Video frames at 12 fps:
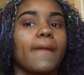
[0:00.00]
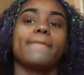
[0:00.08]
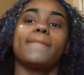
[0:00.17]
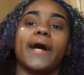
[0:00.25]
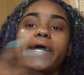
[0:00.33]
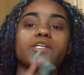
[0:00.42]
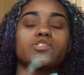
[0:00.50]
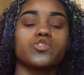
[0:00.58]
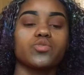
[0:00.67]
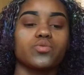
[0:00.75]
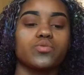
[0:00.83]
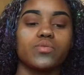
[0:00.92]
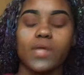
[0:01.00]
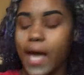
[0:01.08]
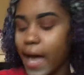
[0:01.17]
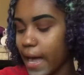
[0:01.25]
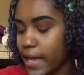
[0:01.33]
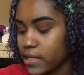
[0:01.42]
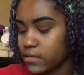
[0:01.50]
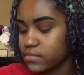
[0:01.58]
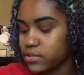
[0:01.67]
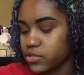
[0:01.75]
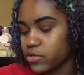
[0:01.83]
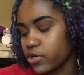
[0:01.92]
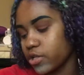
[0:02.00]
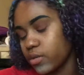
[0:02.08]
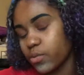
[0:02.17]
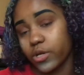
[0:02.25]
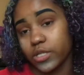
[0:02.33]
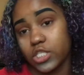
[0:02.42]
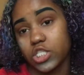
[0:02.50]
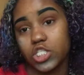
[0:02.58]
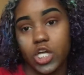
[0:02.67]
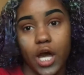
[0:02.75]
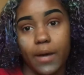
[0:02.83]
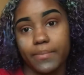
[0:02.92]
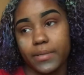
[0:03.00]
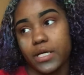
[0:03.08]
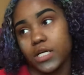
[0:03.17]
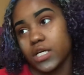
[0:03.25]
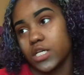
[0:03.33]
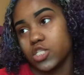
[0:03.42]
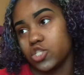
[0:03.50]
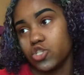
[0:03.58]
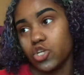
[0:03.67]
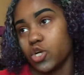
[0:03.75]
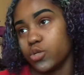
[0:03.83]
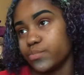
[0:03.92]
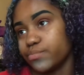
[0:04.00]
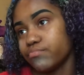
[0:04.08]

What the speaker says: Mind you, I still couldn't work at this job because, you know,